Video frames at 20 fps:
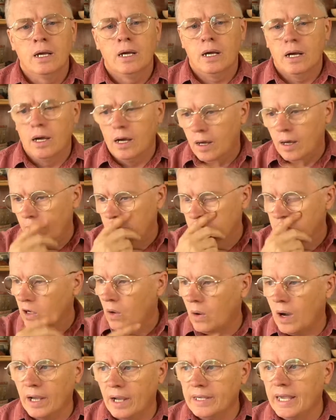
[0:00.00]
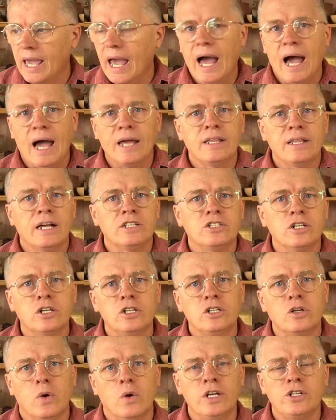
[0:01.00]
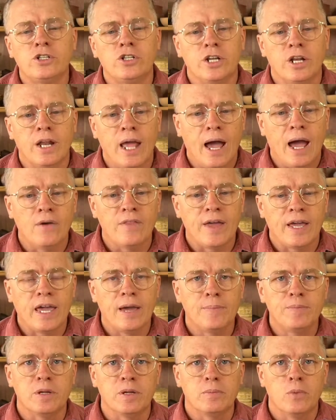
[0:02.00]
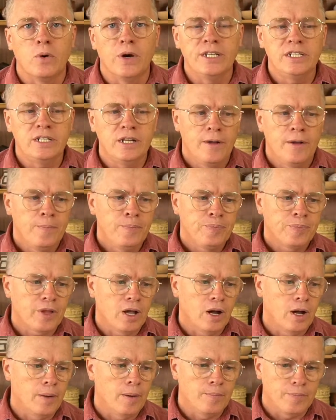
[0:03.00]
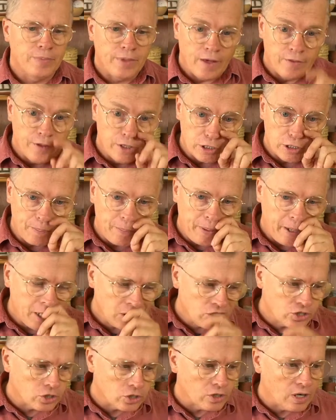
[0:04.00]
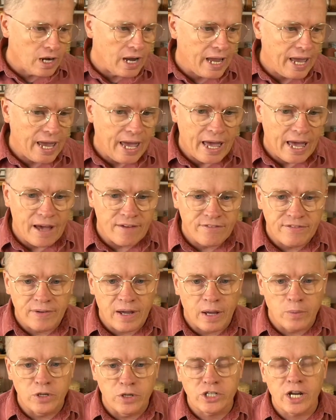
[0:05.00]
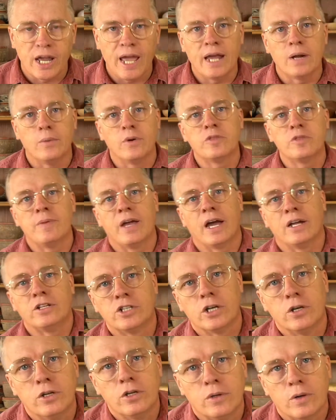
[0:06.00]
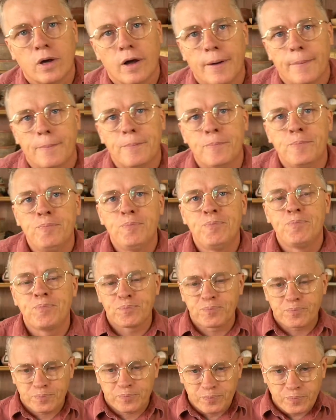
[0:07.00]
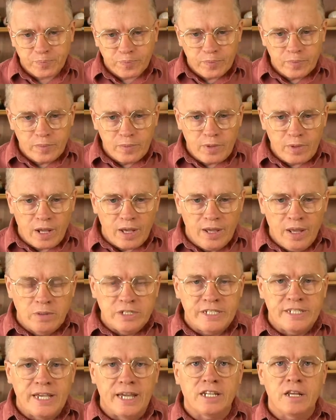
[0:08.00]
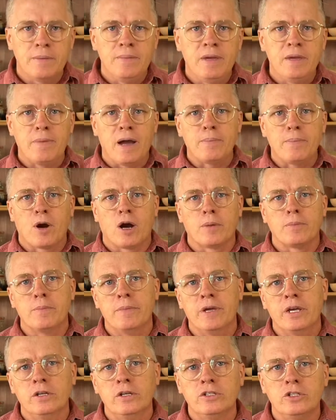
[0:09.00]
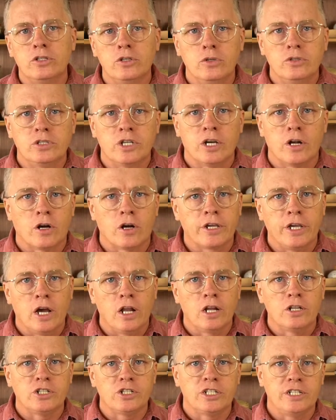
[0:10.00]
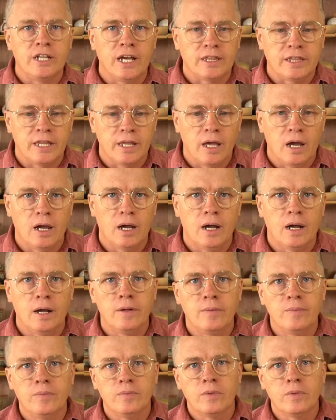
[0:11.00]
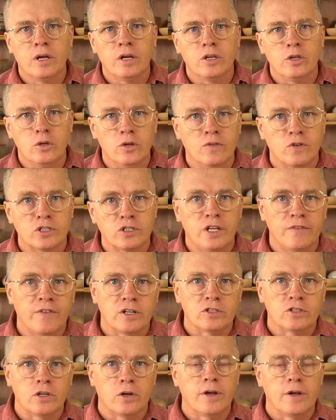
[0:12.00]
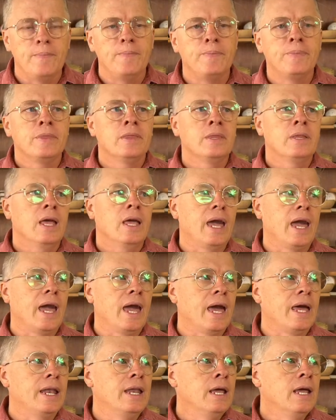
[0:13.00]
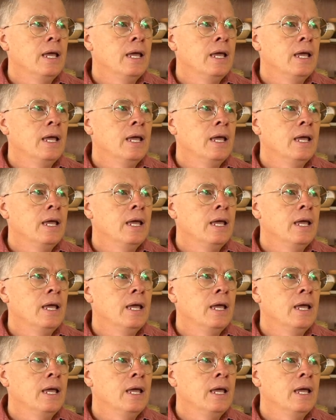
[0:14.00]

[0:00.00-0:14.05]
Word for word: Um, so yeah, that's a good question. How they kept it moist. Um, now there's a picture I have. I wish I had it with me. I'd show you um, that was sent to me by Barbara Mills, who's an archaeologist at uh, University of Arizona, and